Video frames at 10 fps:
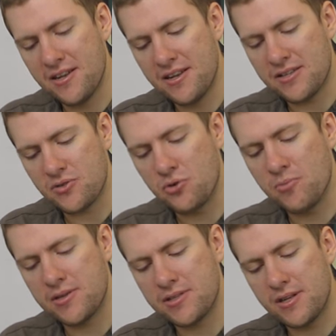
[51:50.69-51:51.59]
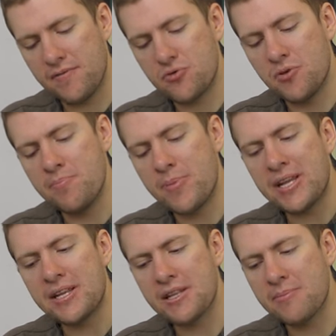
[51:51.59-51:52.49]
It's almost enough to
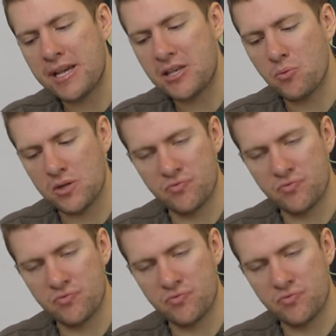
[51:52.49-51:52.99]
immediately make you want to